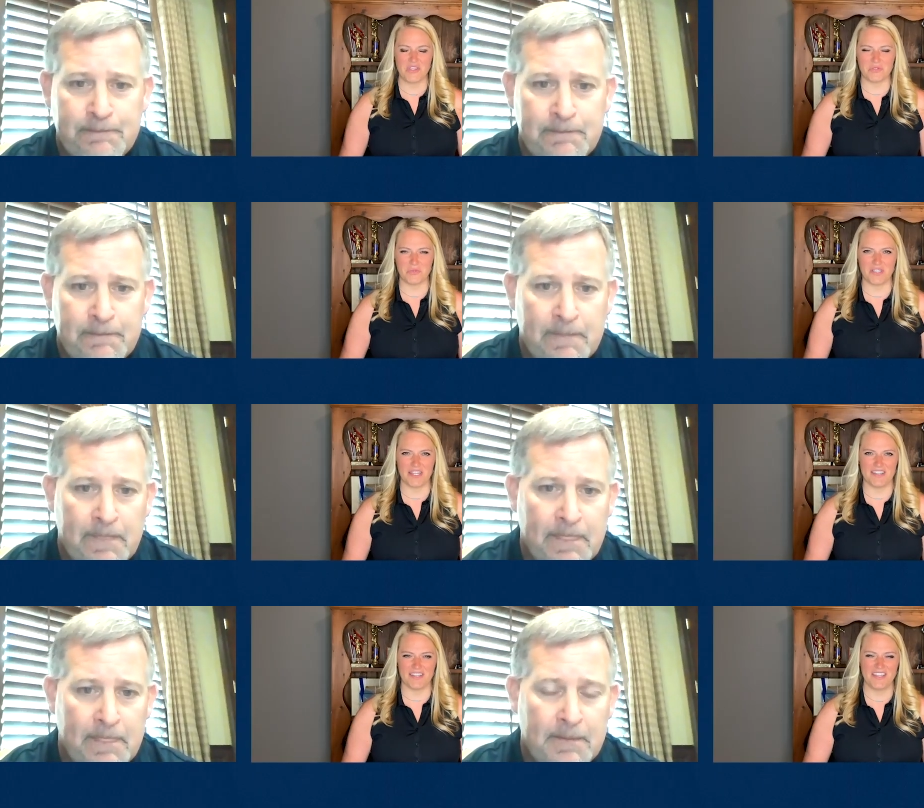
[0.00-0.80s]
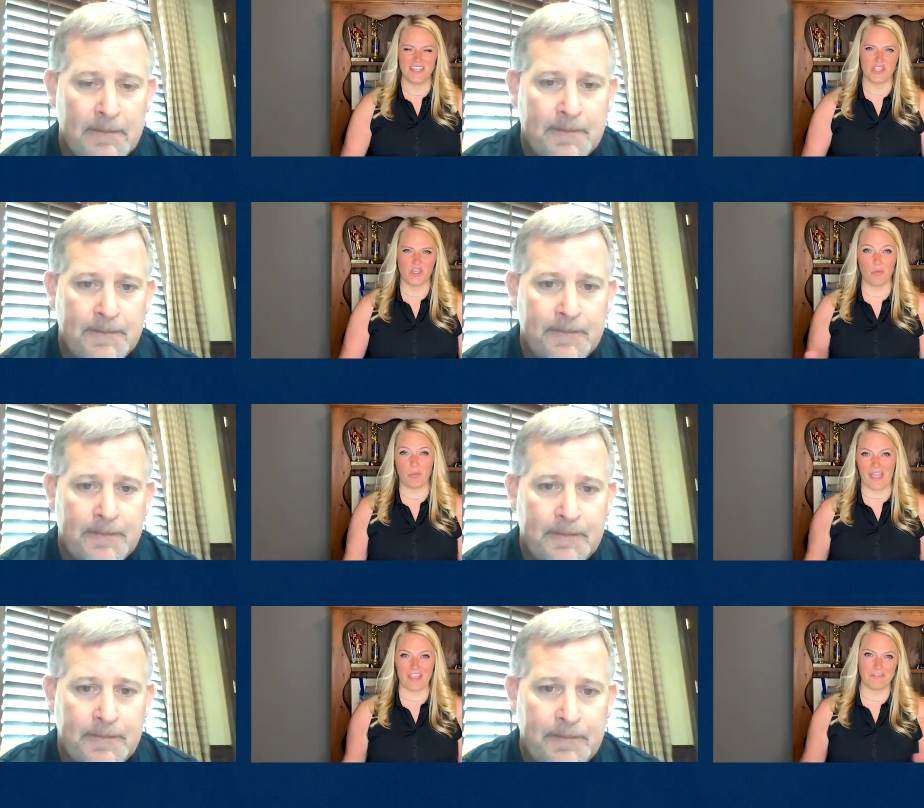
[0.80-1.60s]
Speaker 1: So we'll kind of go
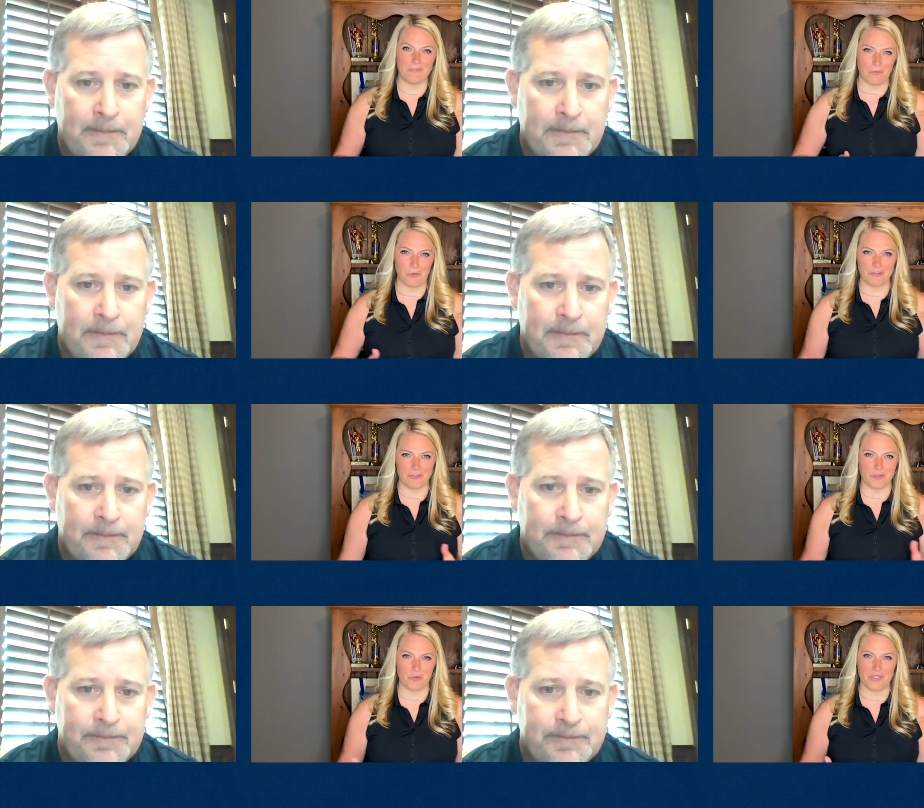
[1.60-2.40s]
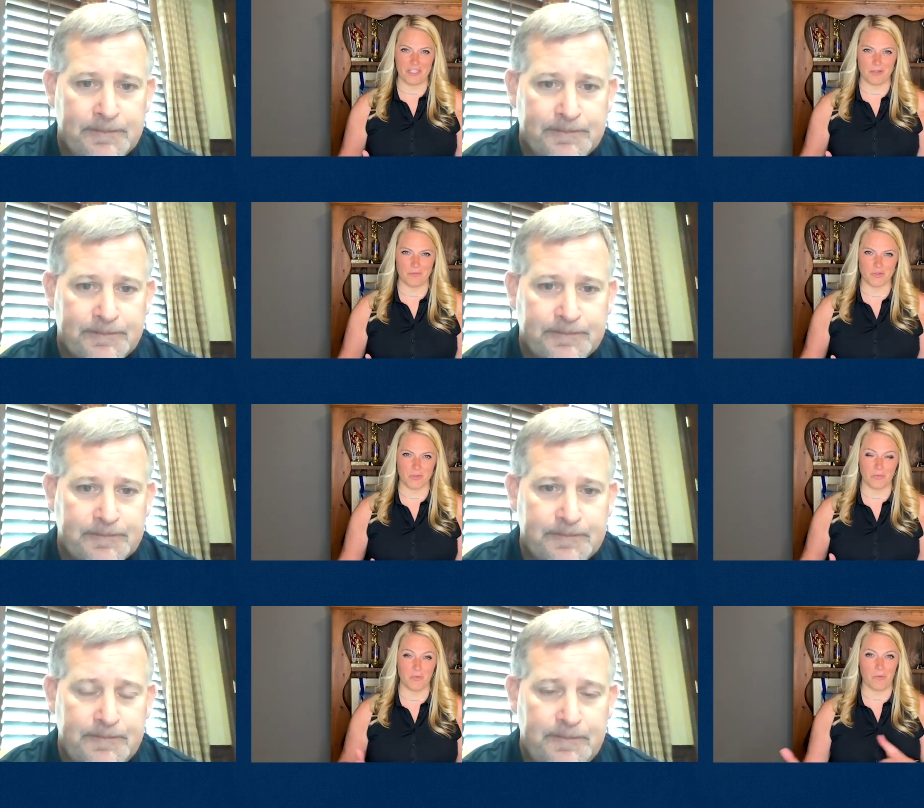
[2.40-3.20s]
back and forth a little bit here
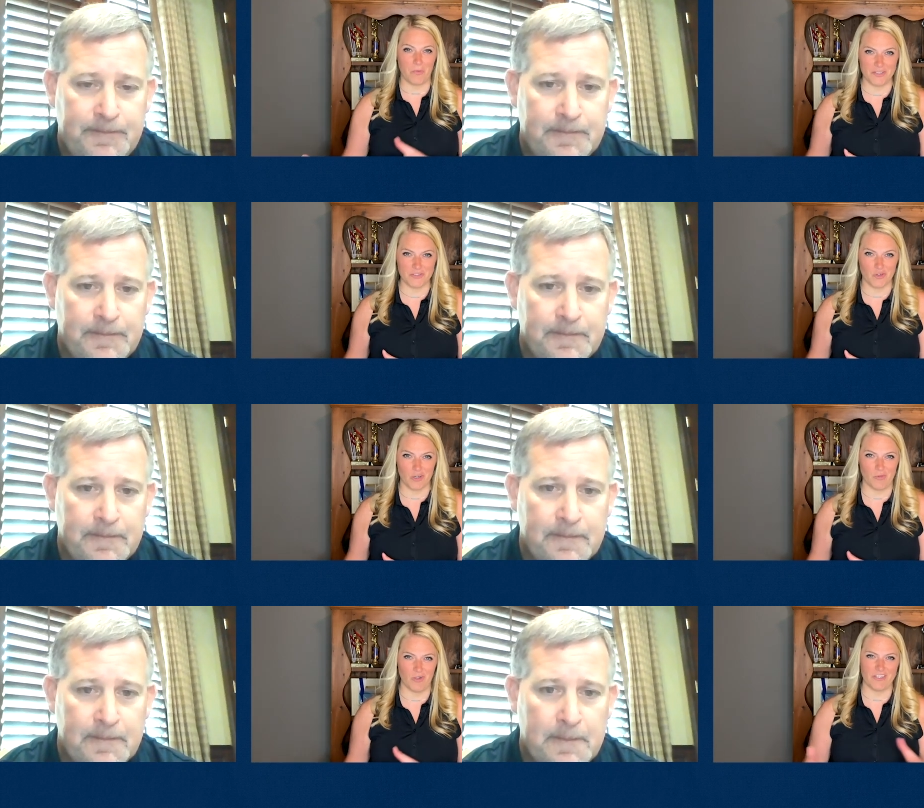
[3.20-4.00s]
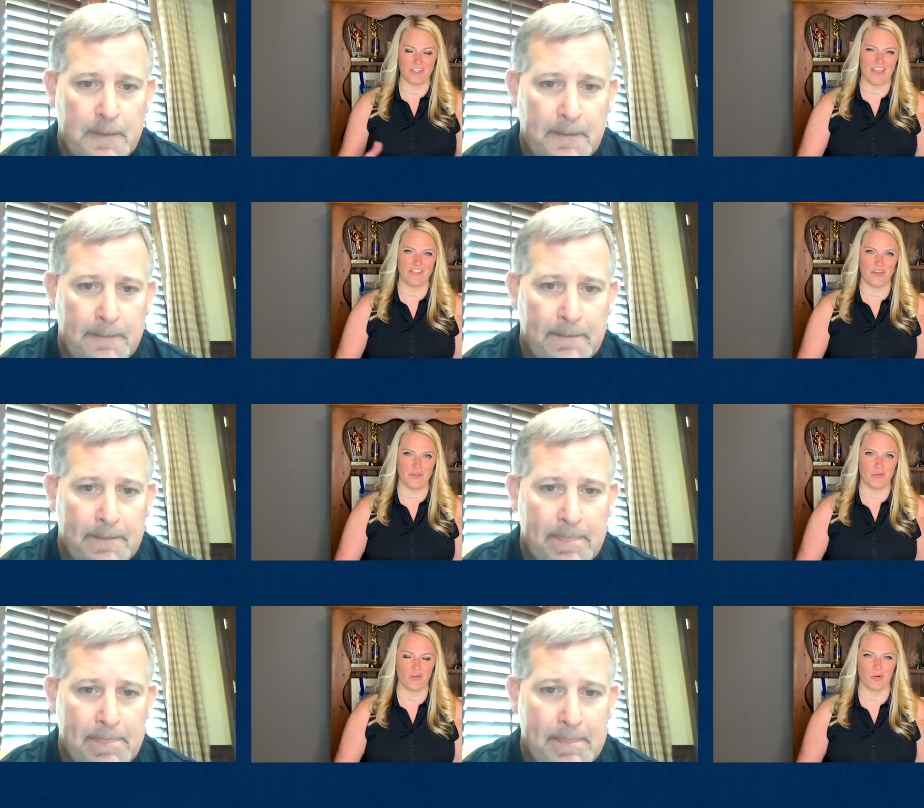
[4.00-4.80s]
between what was normal and the
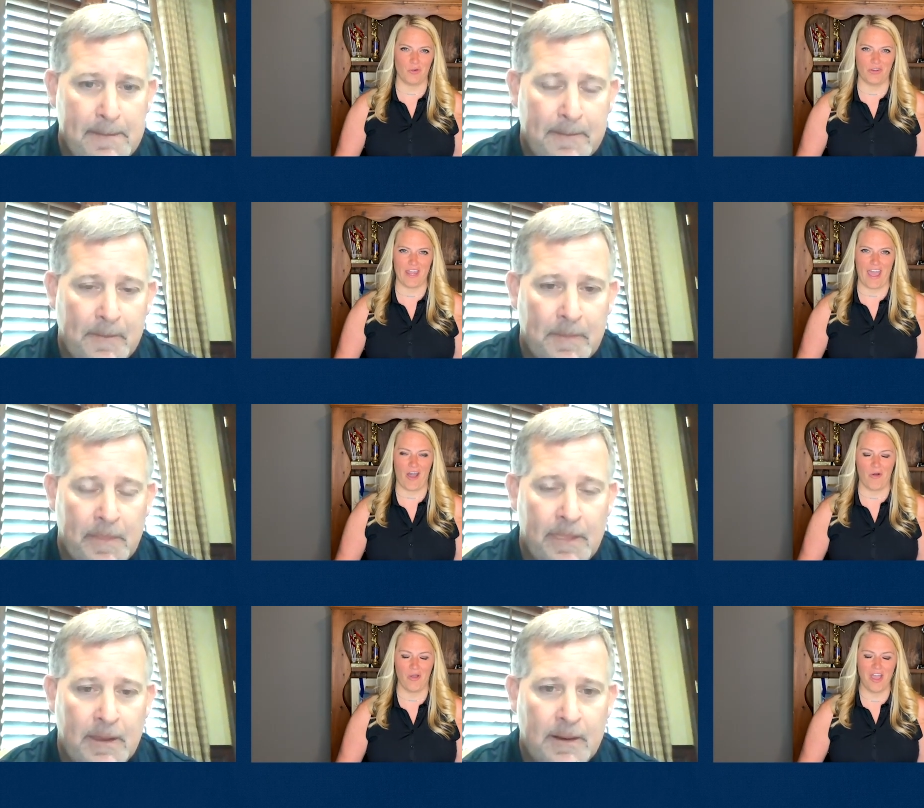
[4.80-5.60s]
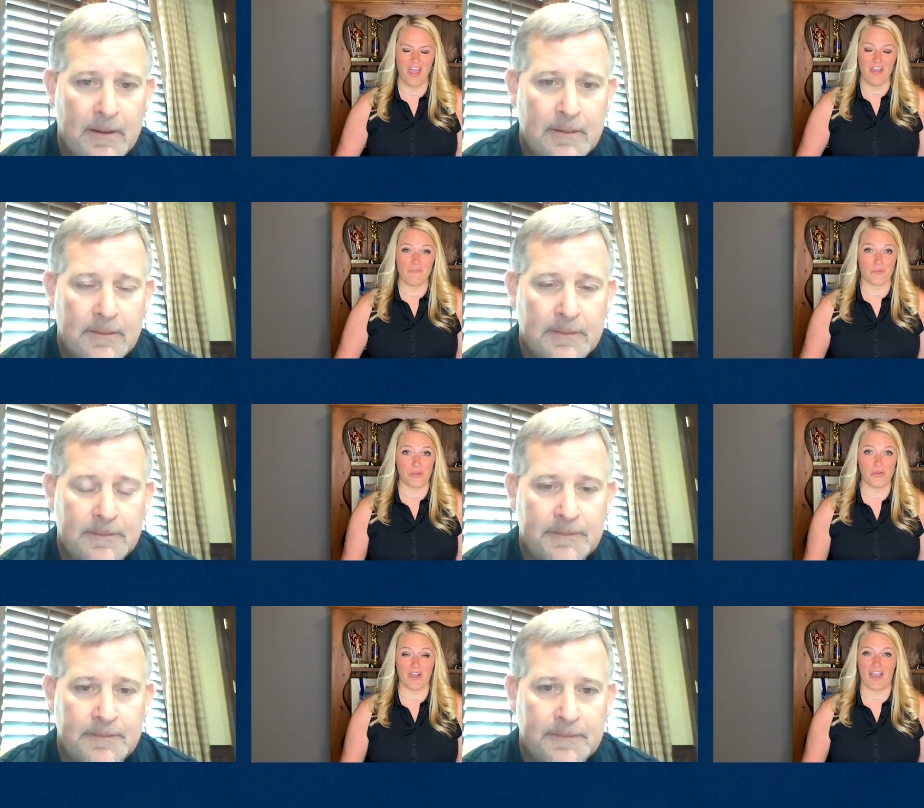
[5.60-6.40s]
new normal now. For
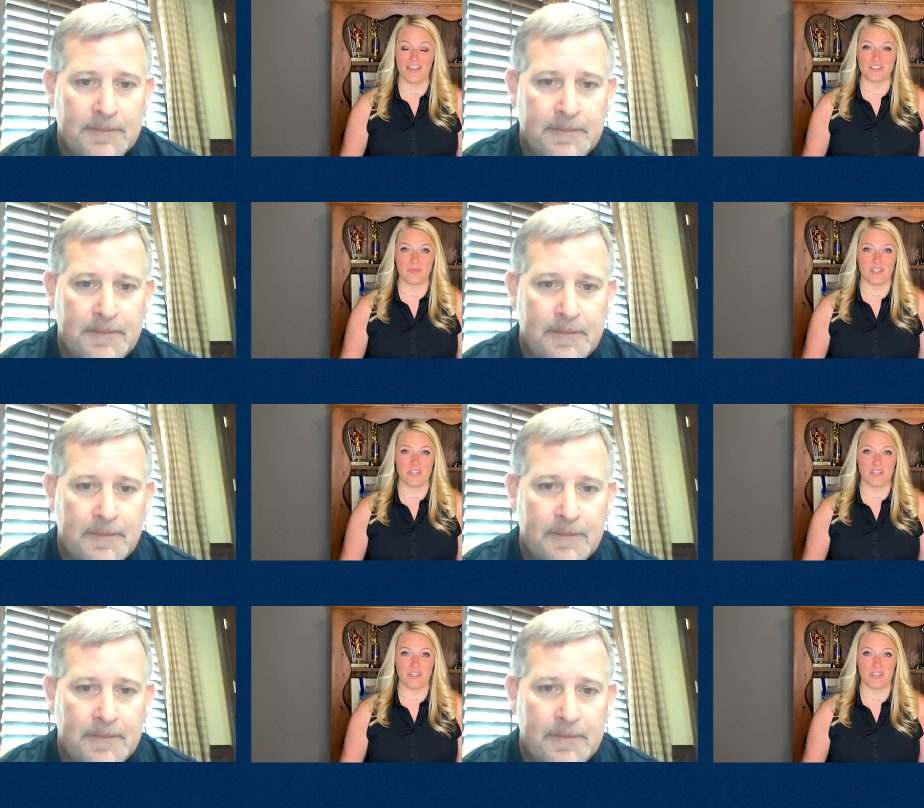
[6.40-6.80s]
you guys, I